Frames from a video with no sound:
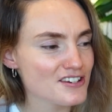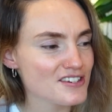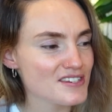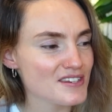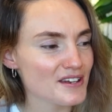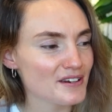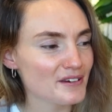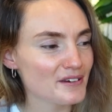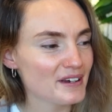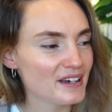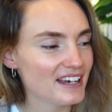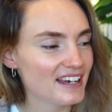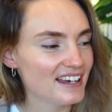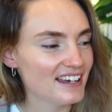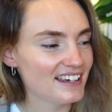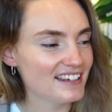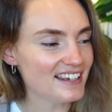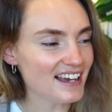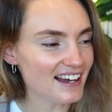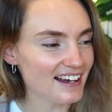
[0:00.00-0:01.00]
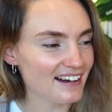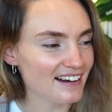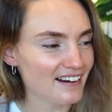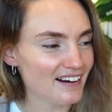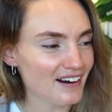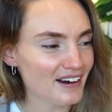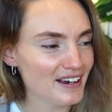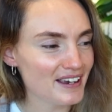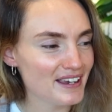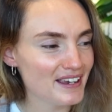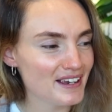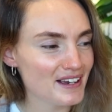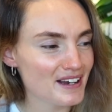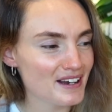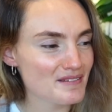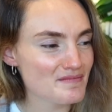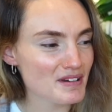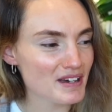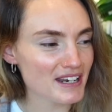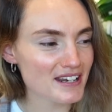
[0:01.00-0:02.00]
So yeah, I
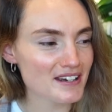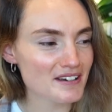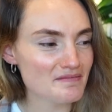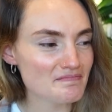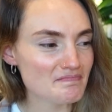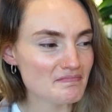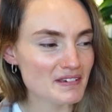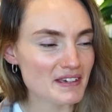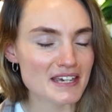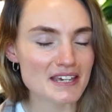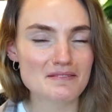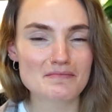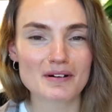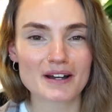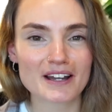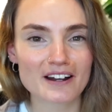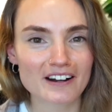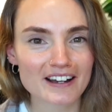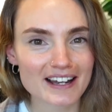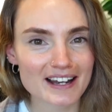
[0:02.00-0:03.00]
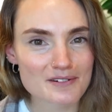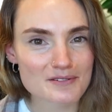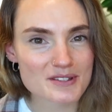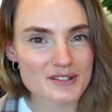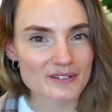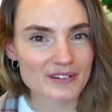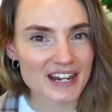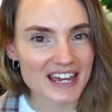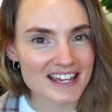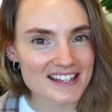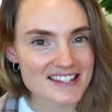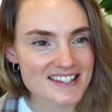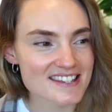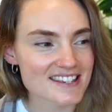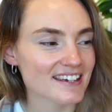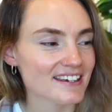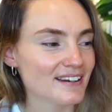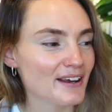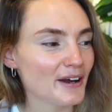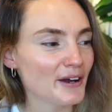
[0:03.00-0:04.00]
am gonna keep my eye out on
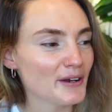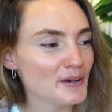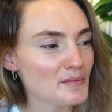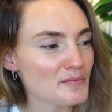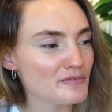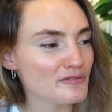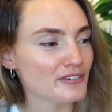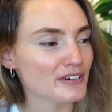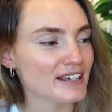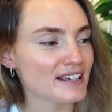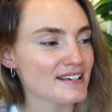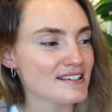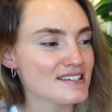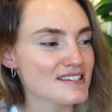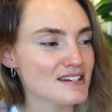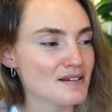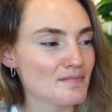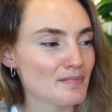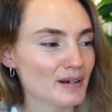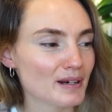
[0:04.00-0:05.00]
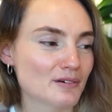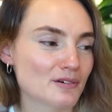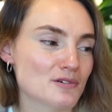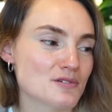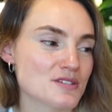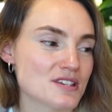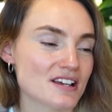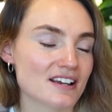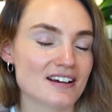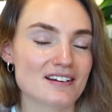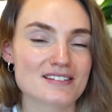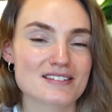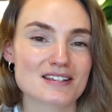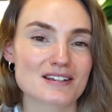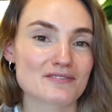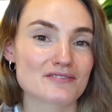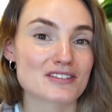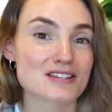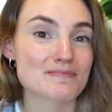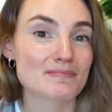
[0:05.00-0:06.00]
Etsy and hopefully stumble across a cutting
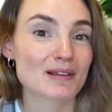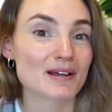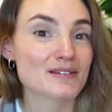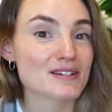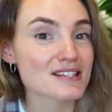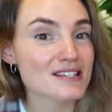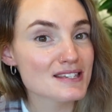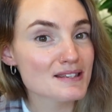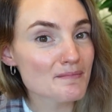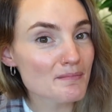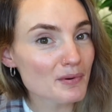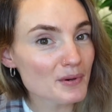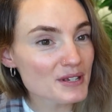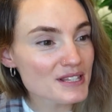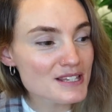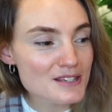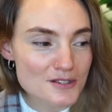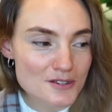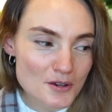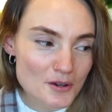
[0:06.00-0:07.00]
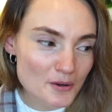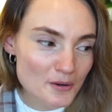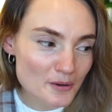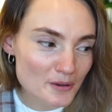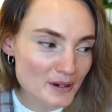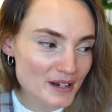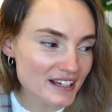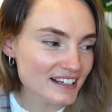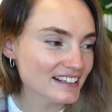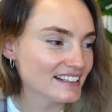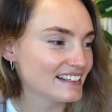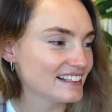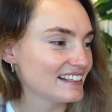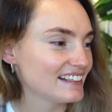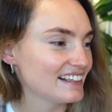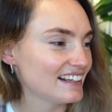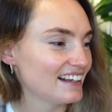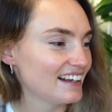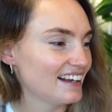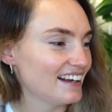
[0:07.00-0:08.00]
of this plant at some point soon.
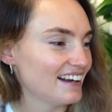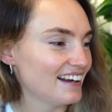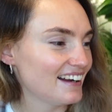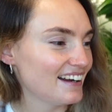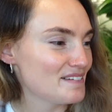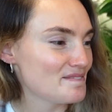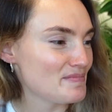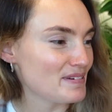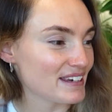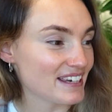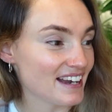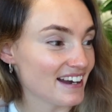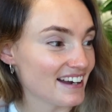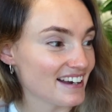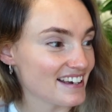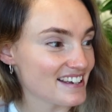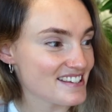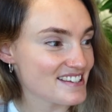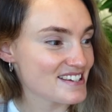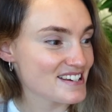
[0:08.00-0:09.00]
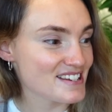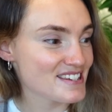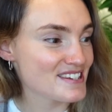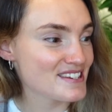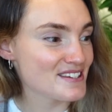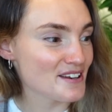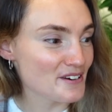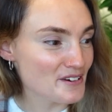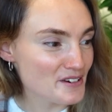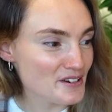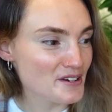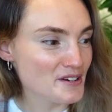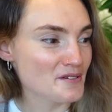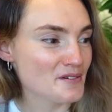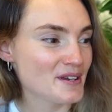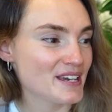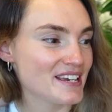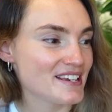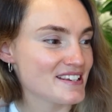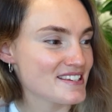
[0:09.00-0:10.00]
But yeah, it's just so
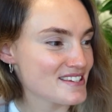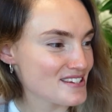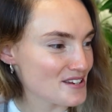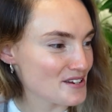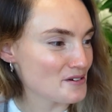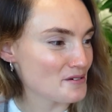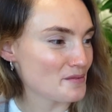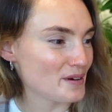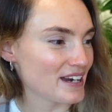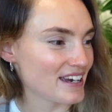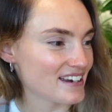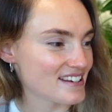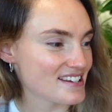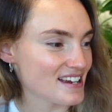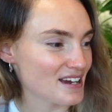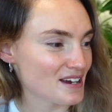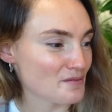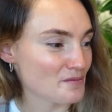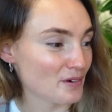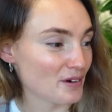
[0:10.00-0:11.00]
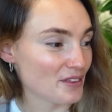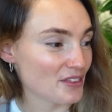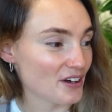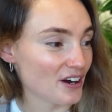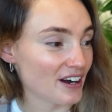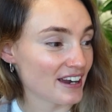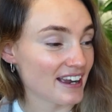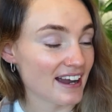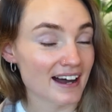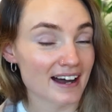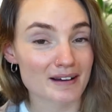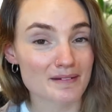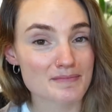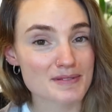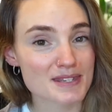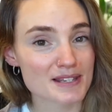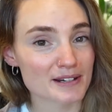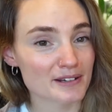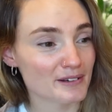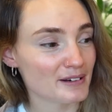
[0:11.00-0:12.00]
kooky, so weird, and one that I
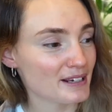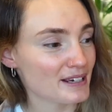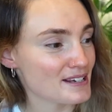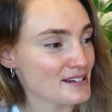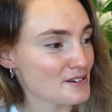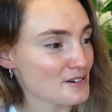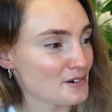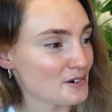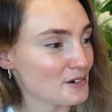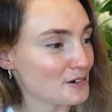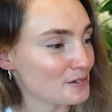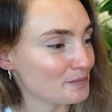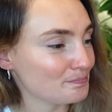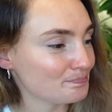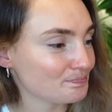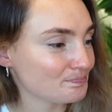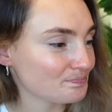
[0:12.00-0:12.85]
absolutely adore.